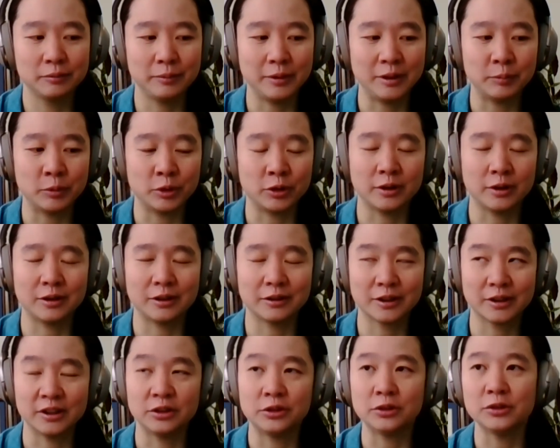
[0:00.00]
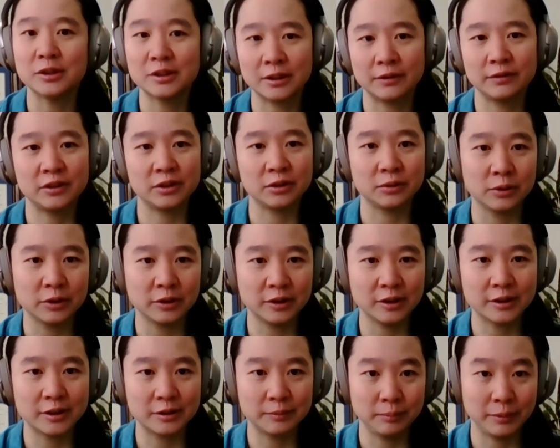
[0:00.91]
be more conducive
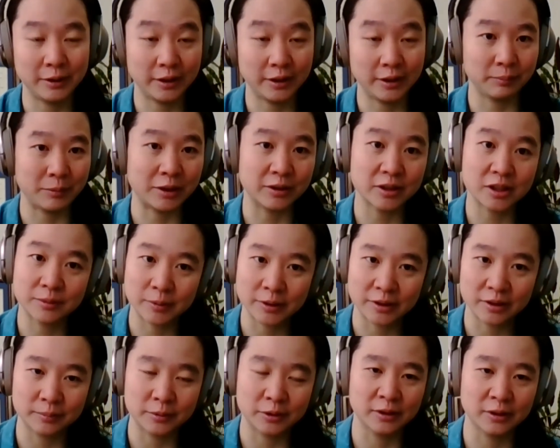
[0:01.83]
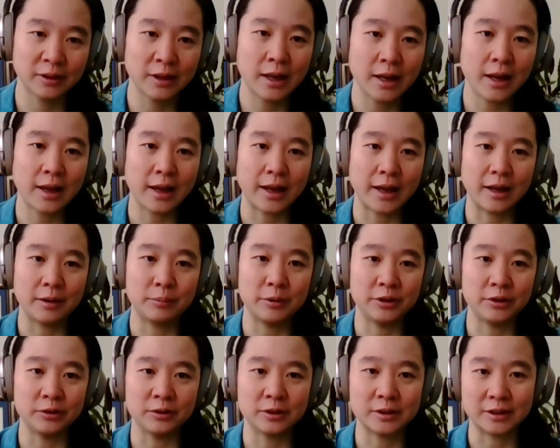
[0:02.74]
towards being melt spinnable and
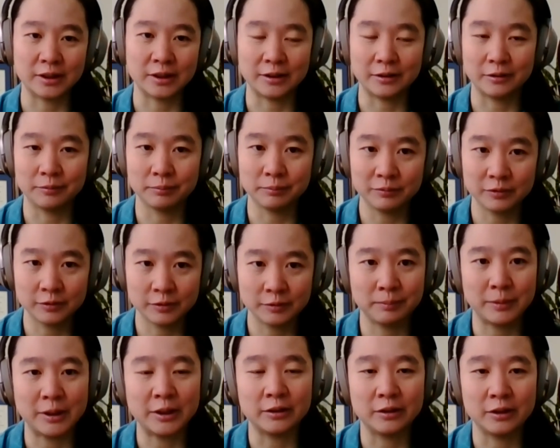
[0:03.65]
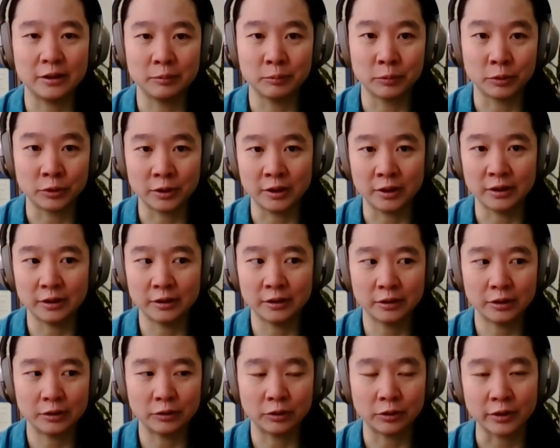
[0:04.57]
produce better,
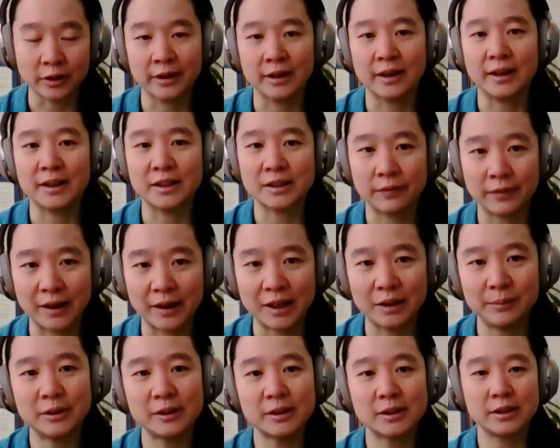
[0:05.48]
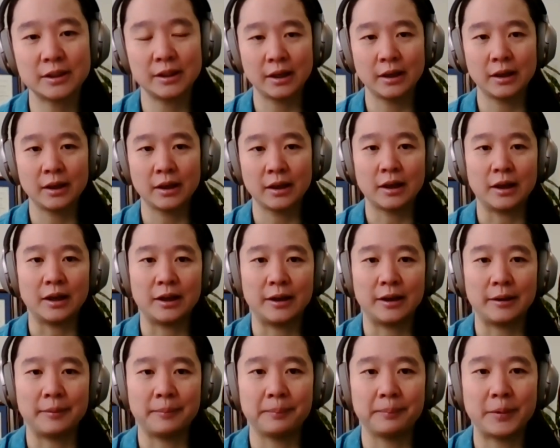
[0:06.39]
more organized fibers.
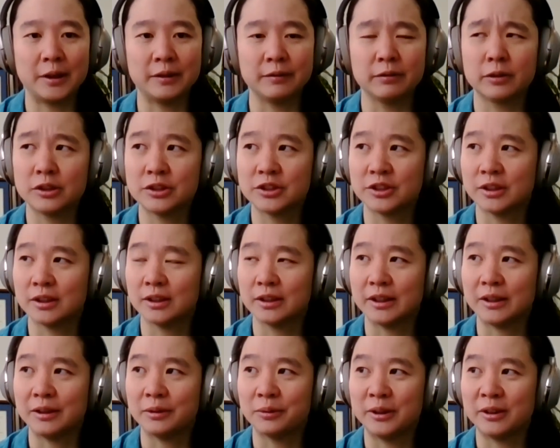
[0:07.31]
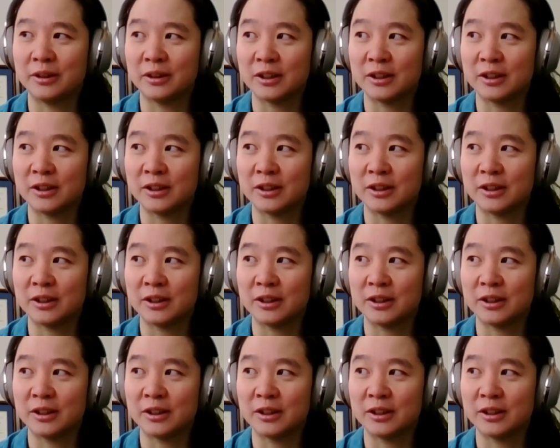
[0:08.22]
Unfortunately, we